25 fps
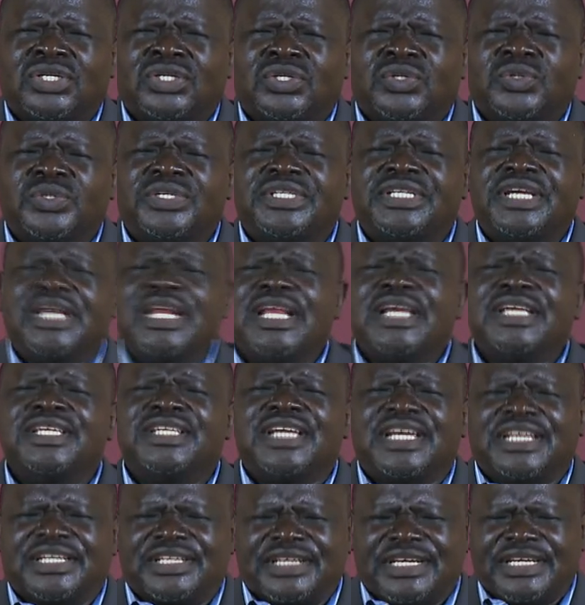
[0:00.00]
to
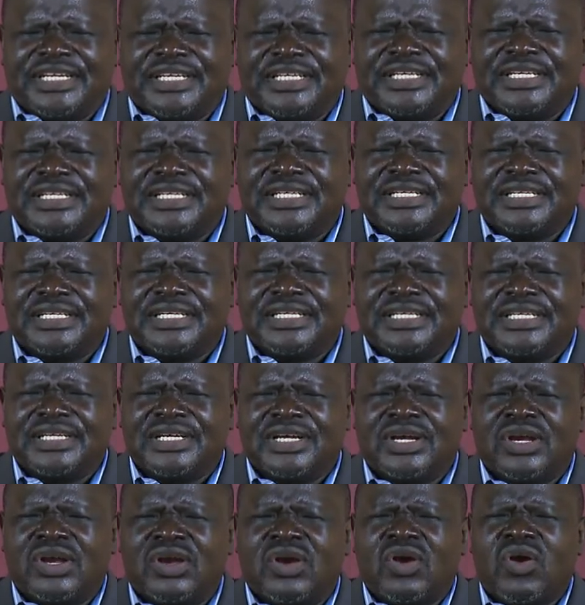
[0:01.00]
diligently
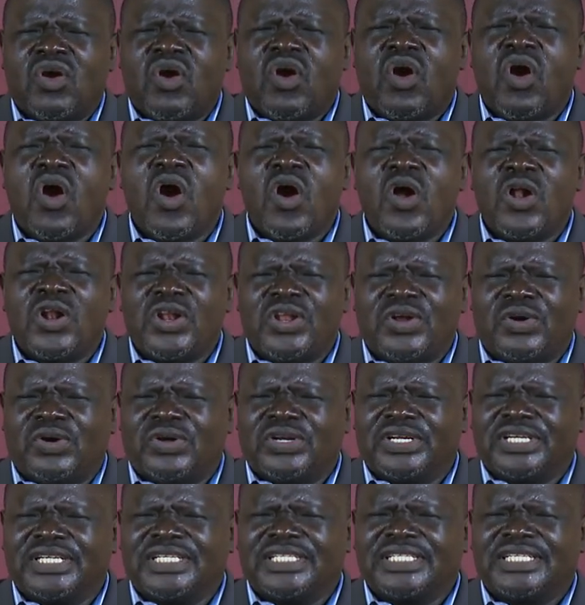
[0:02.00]
hold
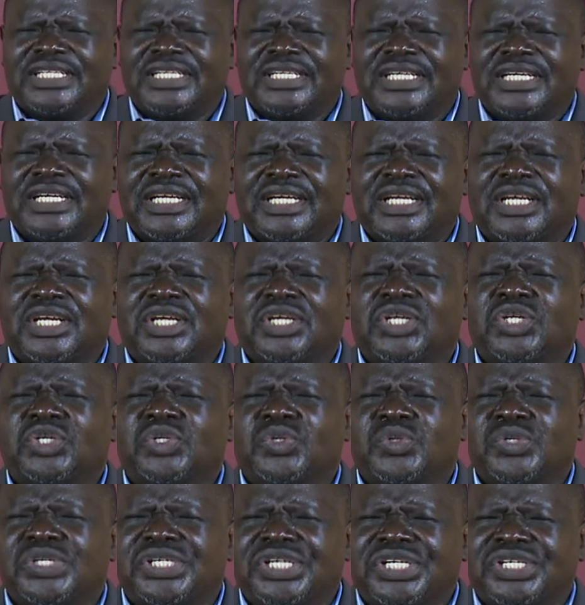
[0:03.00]
on
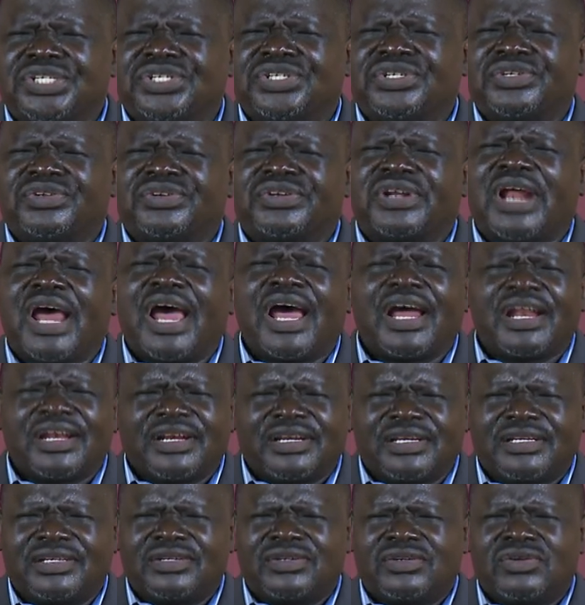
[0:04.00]
into this
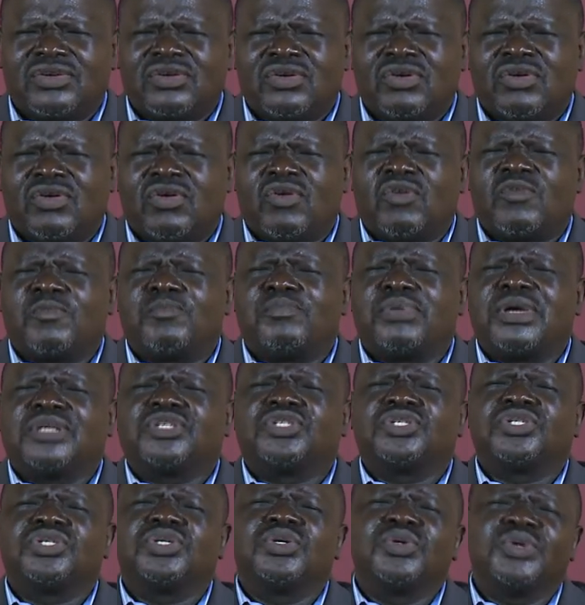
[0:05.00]
run of
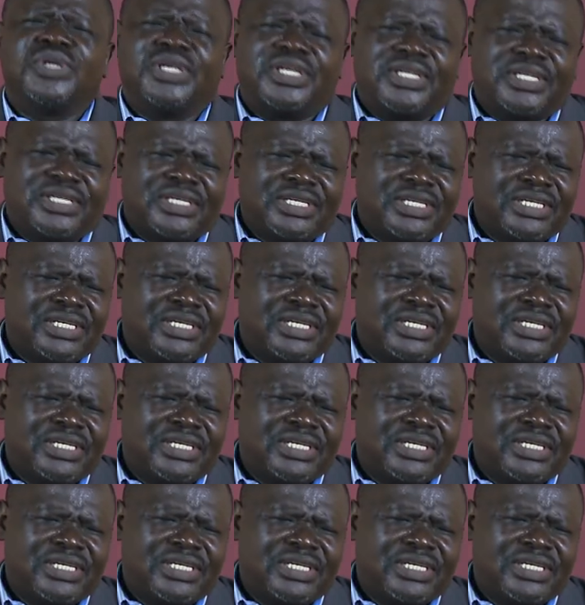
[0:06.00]
pursuing,